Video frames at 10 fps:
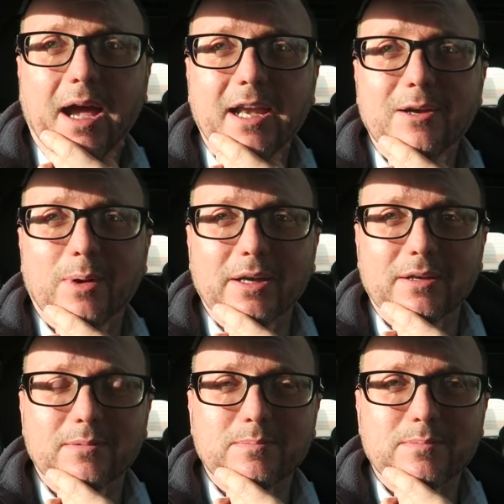
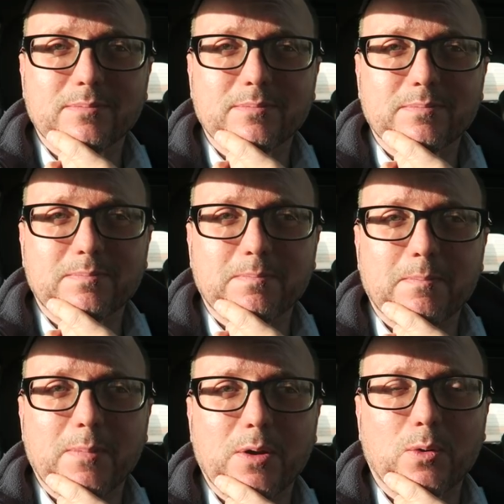Anyway,
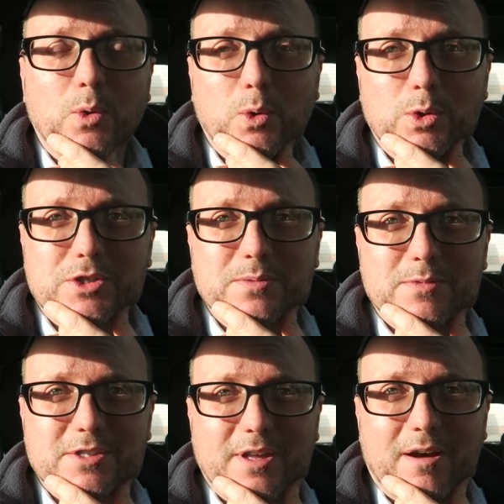
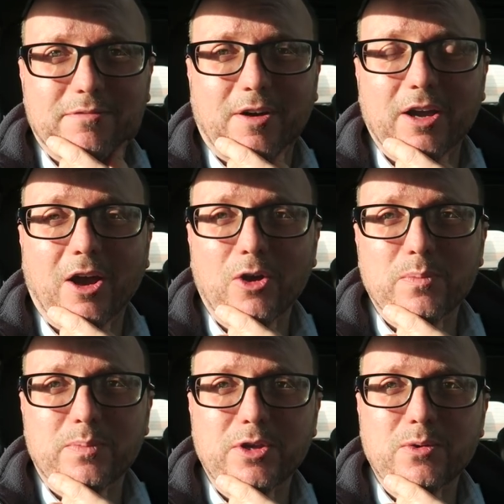awesome stuff. I
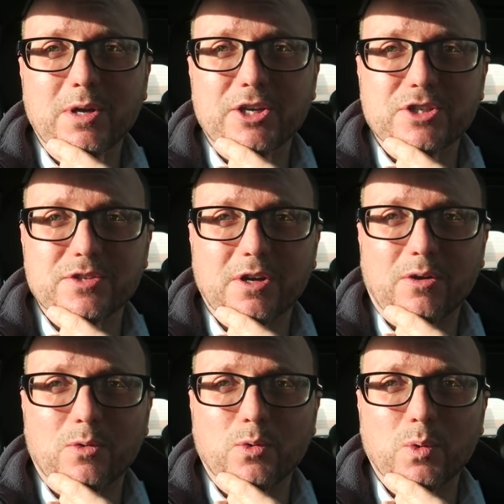hope you legends
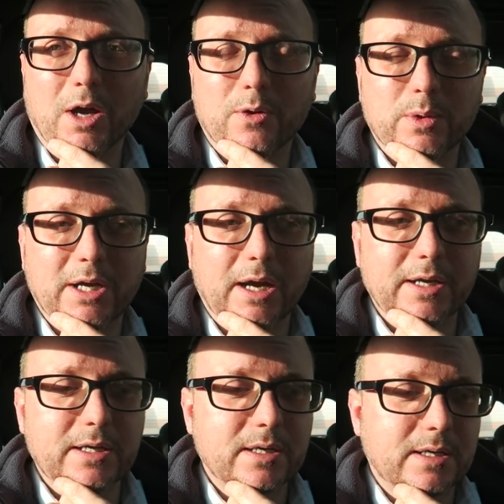are all
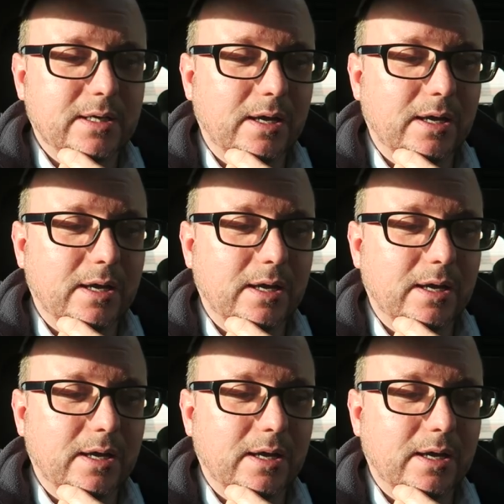okay.